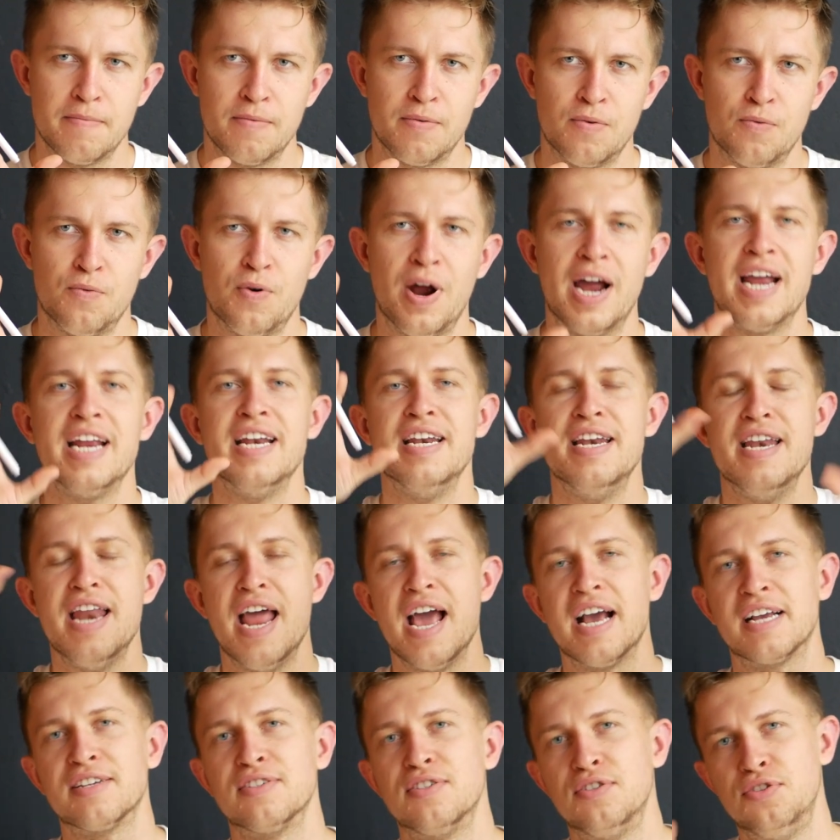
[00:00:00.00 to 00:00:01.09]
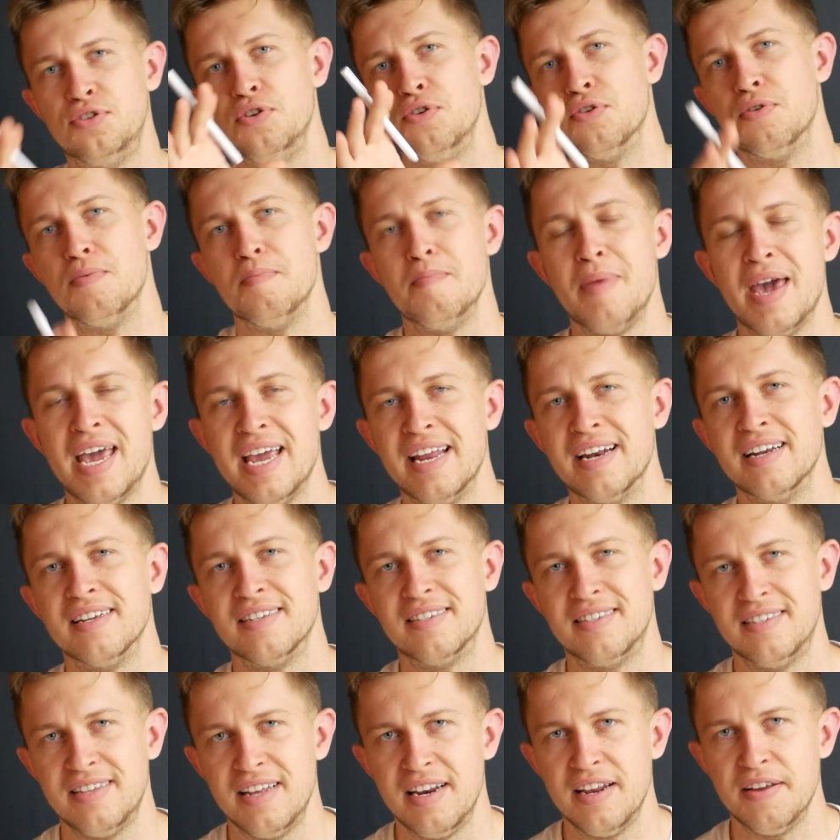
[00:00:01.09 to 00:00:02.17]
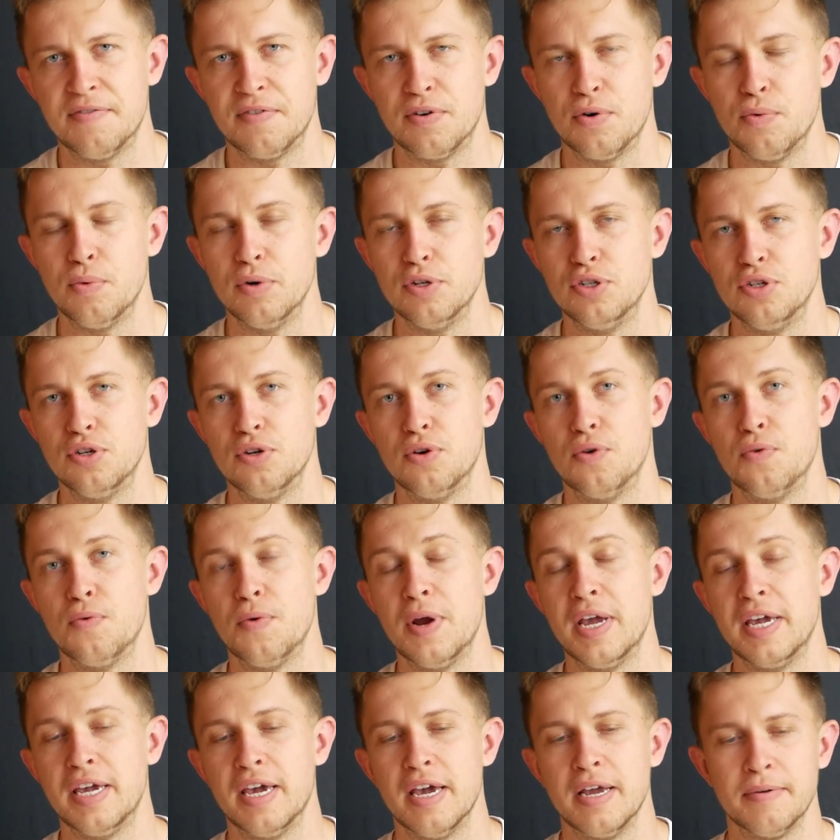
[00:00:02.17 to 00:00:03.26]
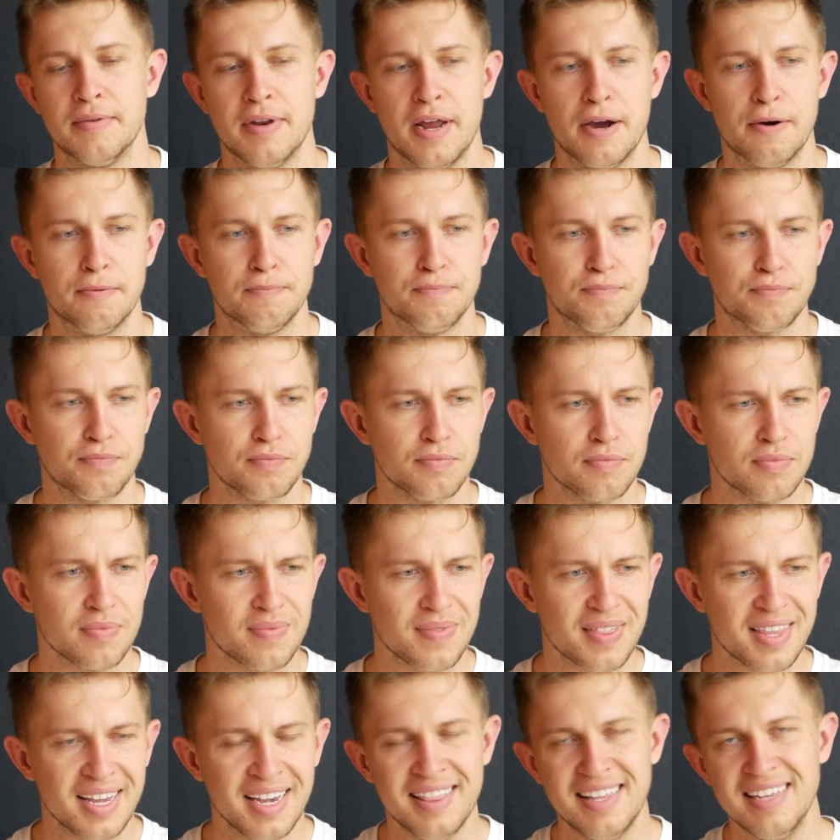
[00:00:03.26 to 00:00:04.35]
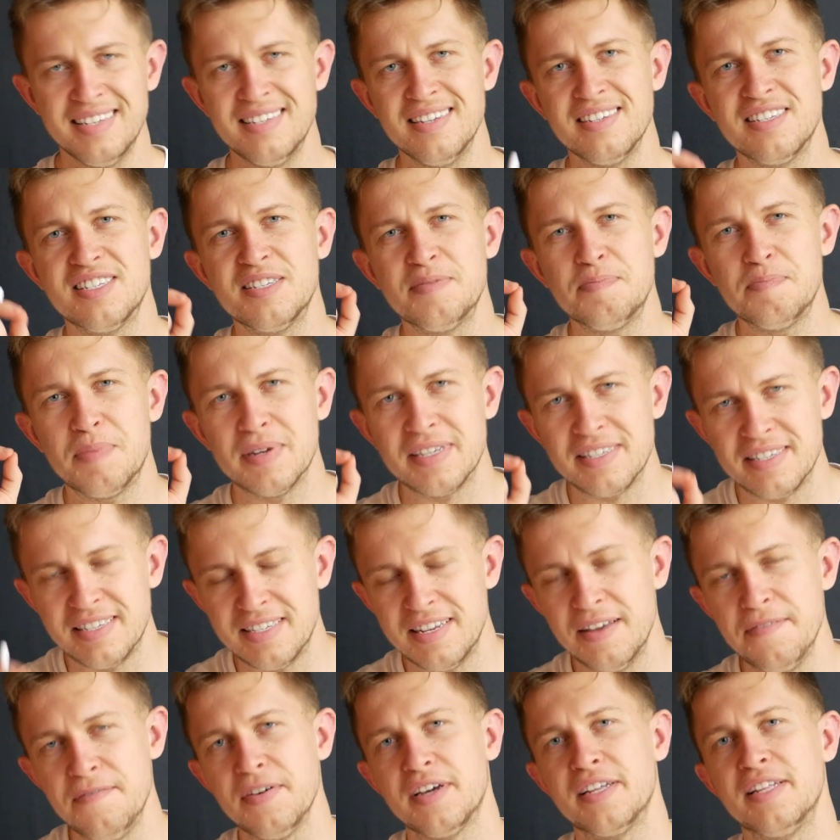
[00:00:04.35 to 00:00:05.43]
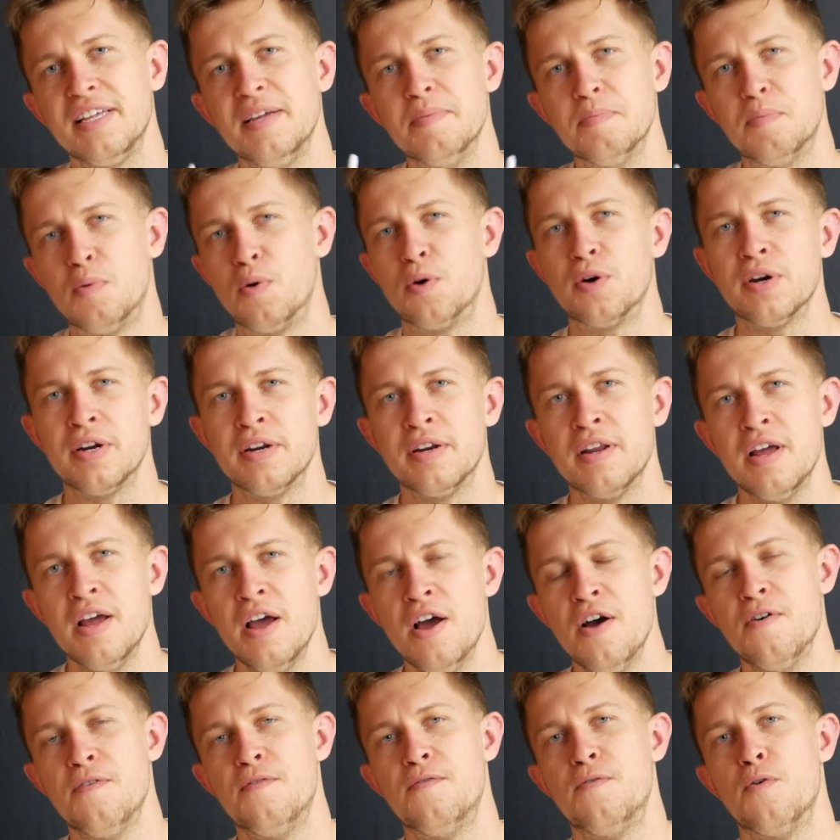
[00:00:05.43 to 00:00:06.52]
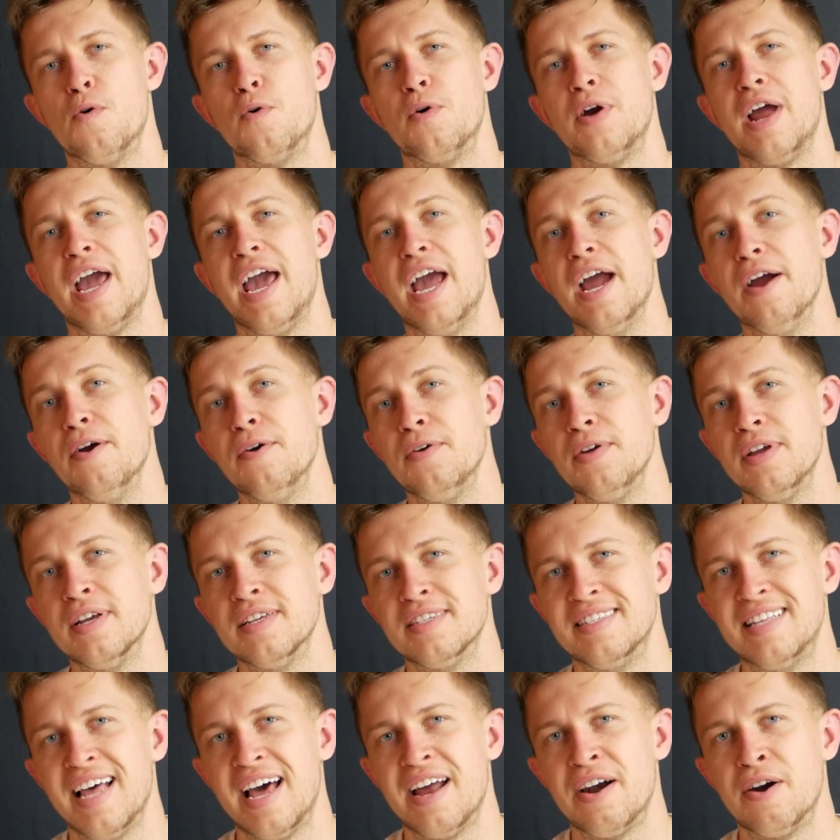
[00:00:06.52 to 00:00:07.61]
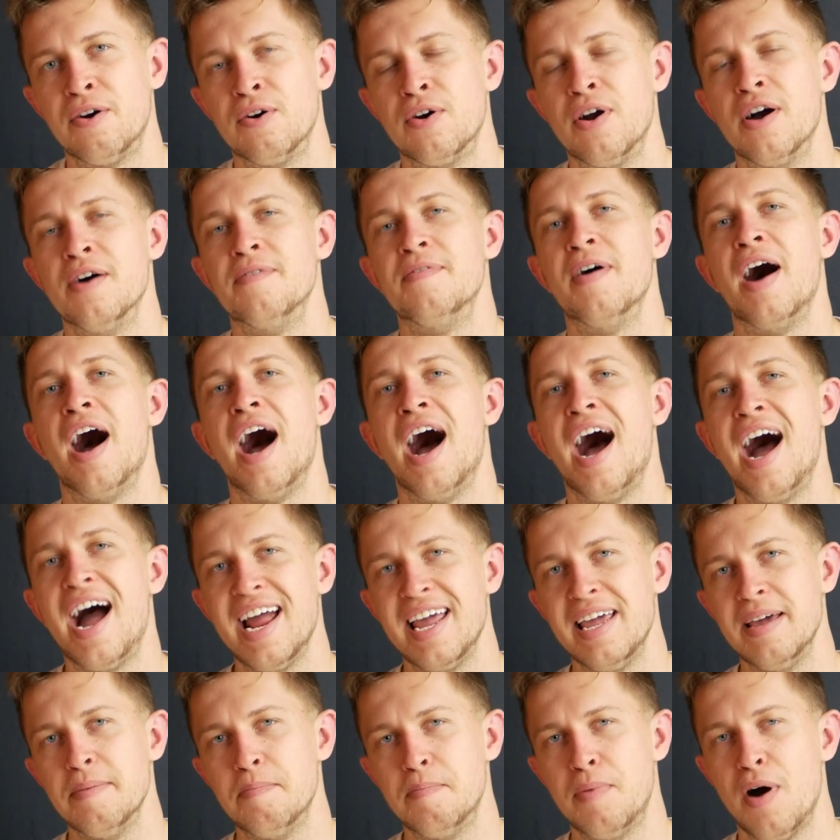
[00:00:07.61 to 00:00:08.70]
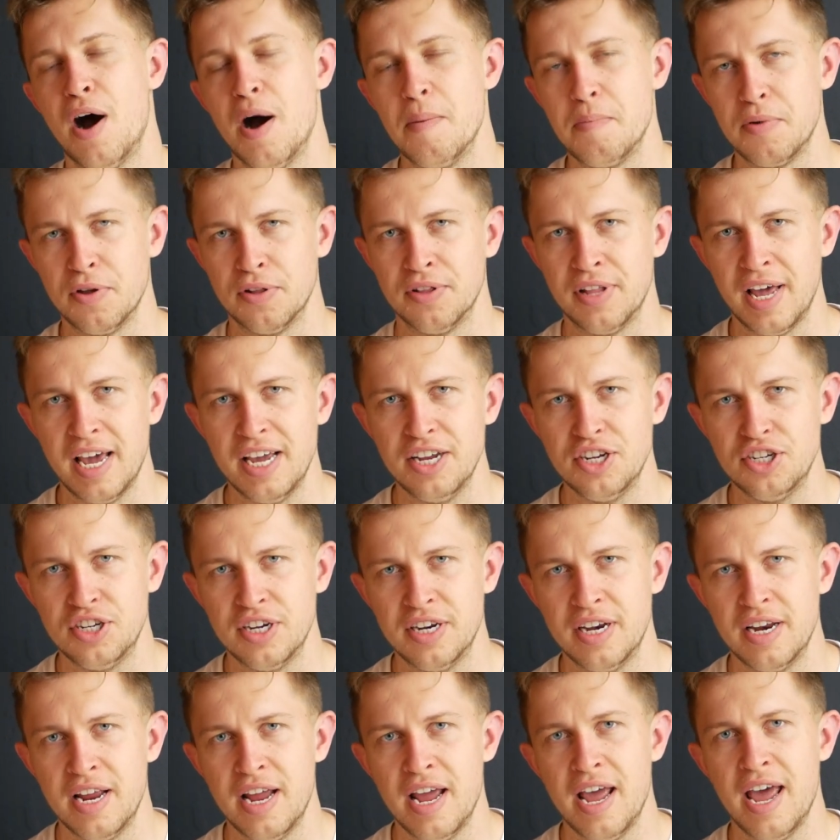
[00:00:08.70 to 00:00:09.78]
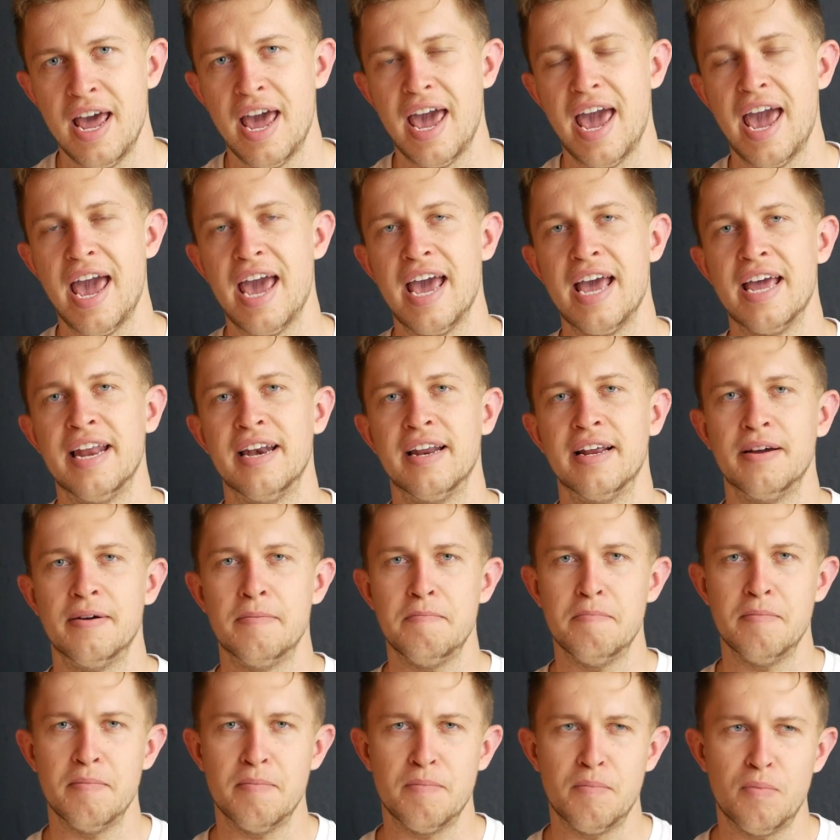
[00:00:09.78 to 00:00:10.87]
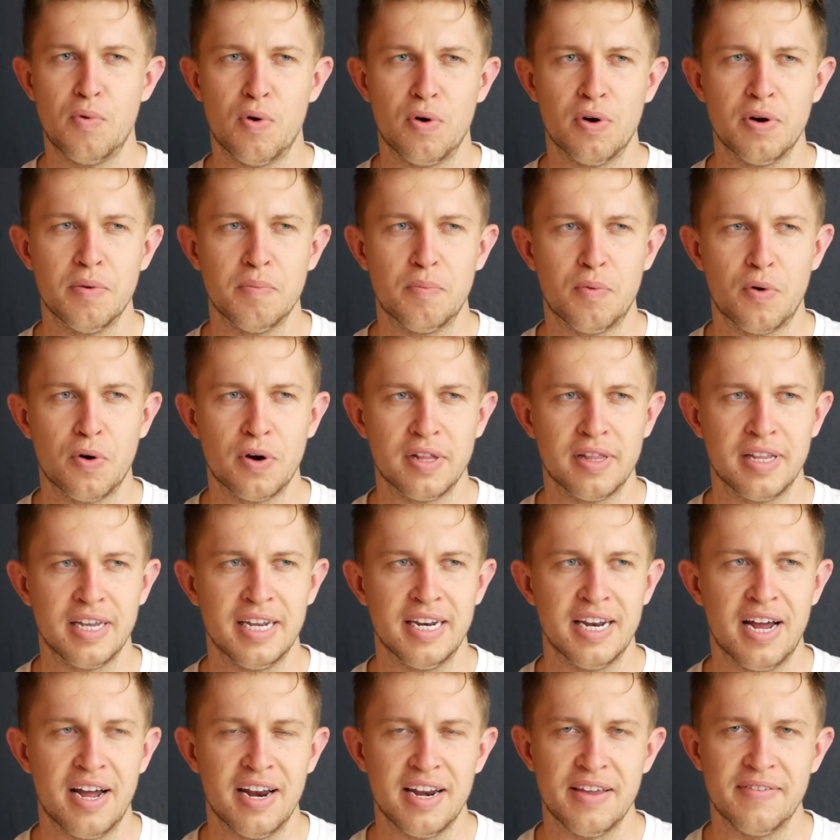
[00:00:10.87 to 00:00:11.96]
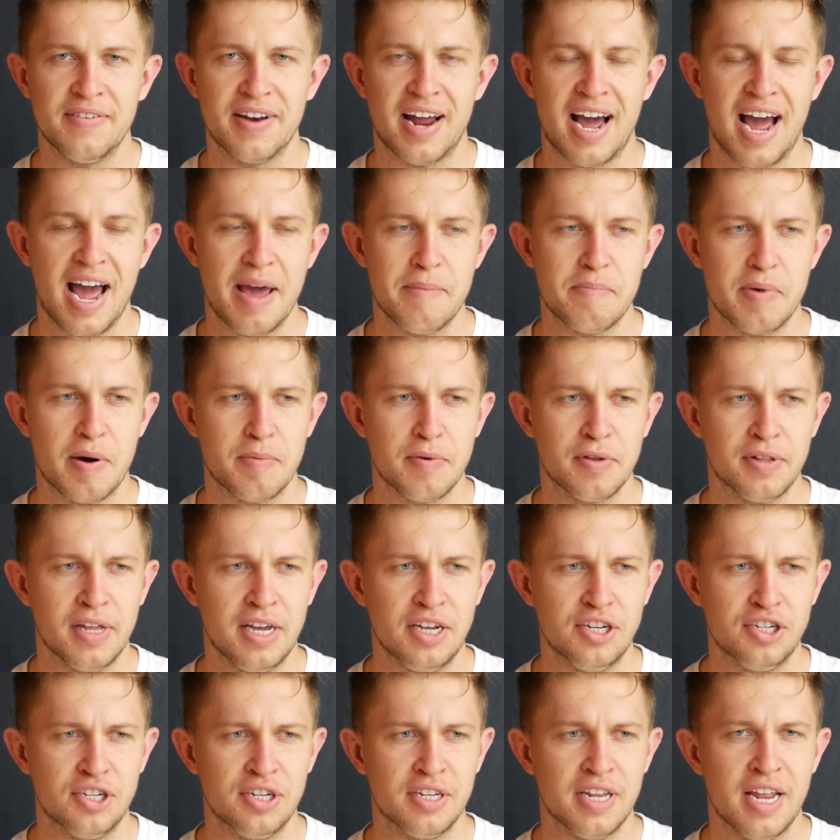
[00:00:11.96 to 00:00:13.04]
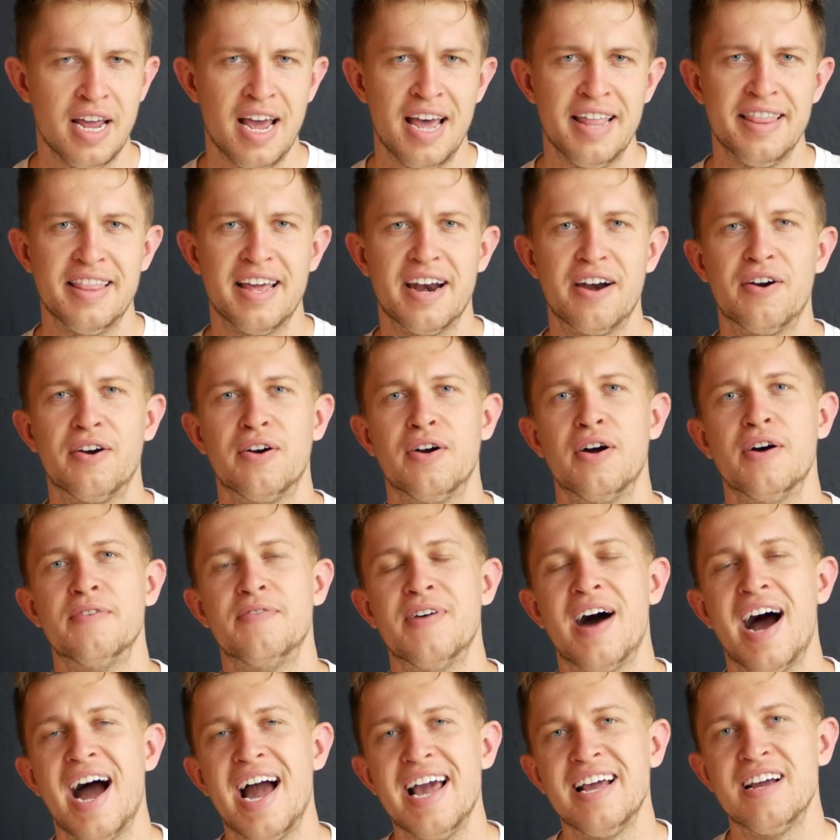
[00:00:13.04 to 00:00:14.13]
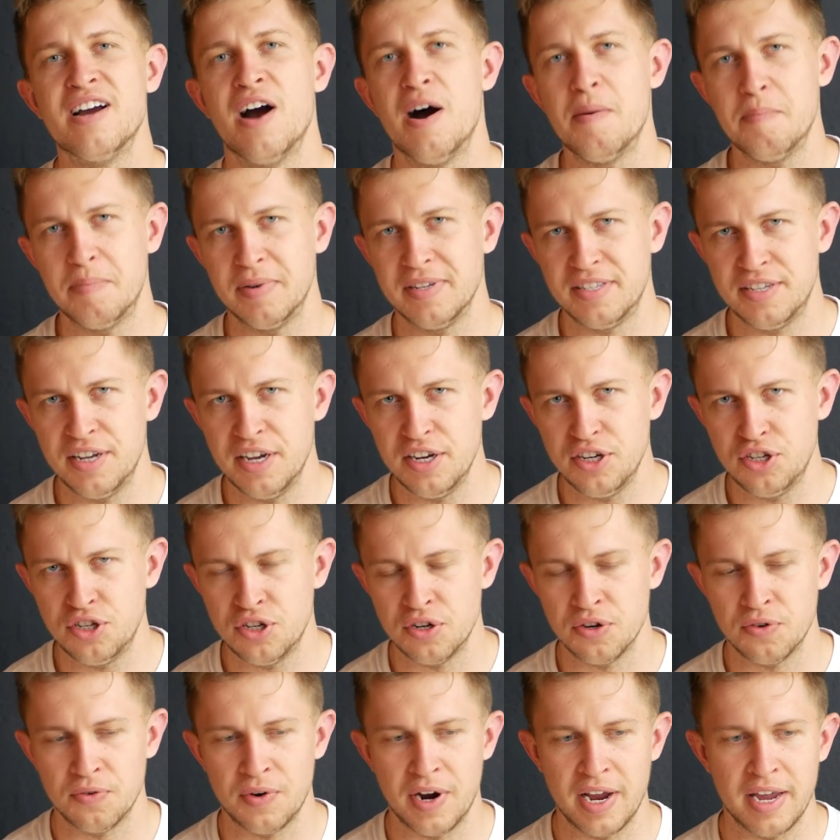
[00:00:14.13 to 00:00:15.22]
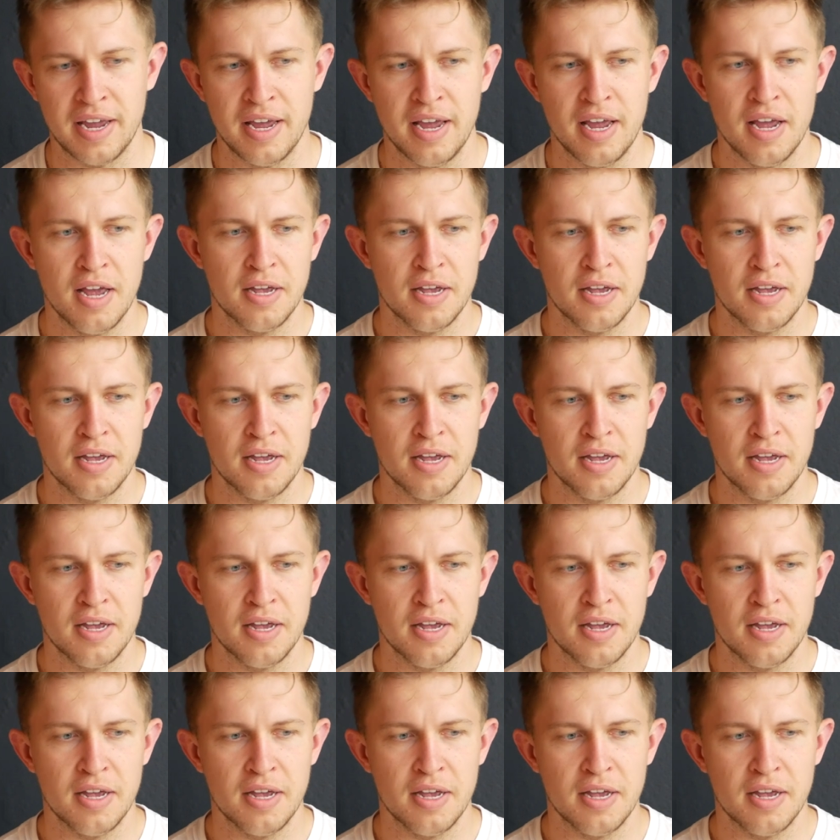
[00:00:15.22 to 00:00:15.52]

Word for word: right next to your main city for which you're ranking. Now, this is specifically important for areas that are of high population, and more importantly, not even high population, that are of high competition, right?